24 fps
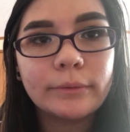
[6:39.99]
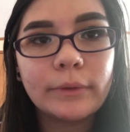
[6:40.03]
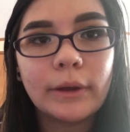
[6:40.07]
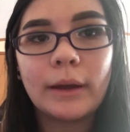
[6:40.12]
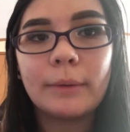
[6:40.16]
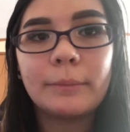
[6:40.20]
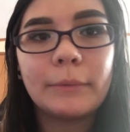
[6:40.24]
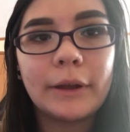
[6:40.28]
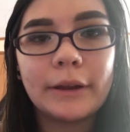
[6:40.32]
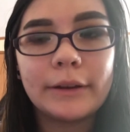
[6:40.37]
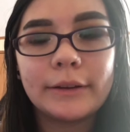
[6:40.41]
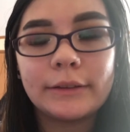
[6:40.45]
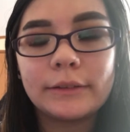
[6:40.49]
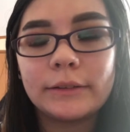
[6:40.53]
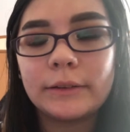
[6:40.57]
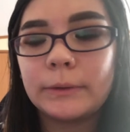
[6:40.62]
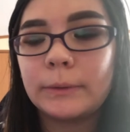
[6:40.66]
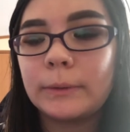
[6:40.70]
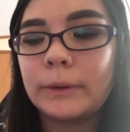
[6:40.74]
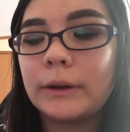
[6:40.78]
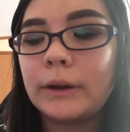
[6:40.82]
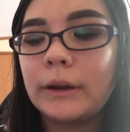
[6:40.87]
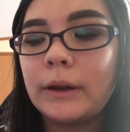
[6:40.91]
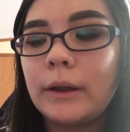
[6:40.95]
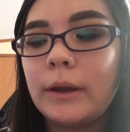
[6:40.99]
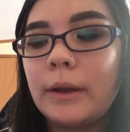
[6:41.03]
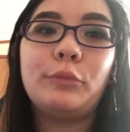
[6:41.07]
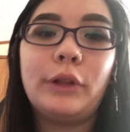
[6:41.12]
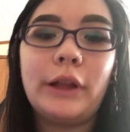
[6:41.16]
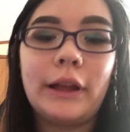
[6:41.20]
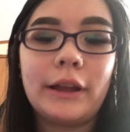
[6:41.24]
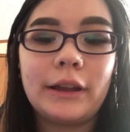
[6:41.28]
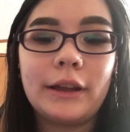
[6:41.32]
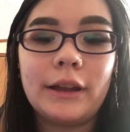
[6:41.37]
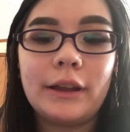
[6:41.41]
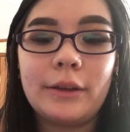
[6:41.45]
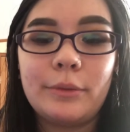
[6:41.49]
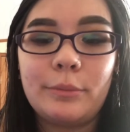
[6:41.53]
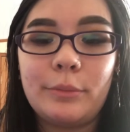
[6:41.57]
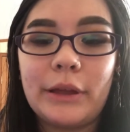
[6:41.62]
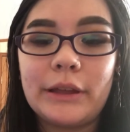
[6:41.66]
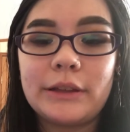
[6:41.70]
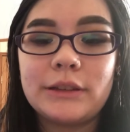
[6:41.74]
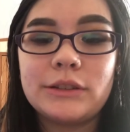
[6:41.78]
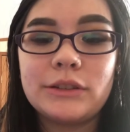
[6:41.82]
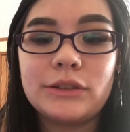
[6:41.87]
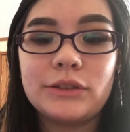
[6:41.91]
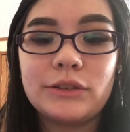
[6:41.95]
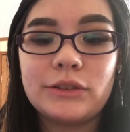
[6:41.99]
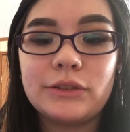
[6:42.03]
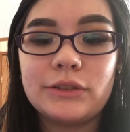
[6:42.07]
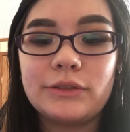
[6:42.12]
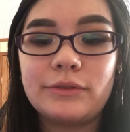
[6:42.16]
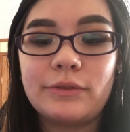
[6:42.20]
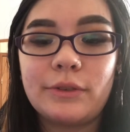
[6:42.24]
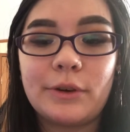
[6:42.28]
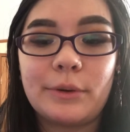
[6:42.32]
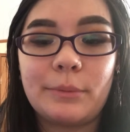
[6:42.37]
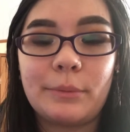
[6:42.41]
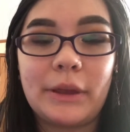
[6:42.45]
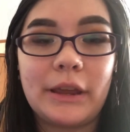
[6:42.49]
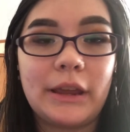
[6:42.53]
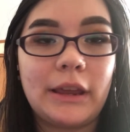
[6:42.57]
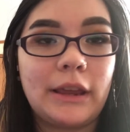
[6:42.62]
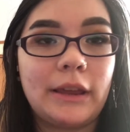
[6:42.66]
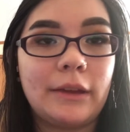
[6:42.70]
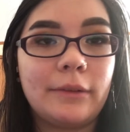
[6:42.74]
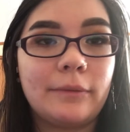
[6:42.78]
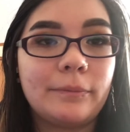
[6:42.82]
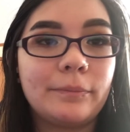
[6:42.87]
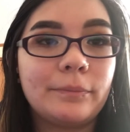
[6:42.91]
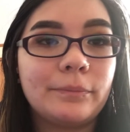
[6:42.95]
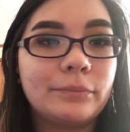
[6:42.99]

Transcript: I'm not into it. Black pencils, for me,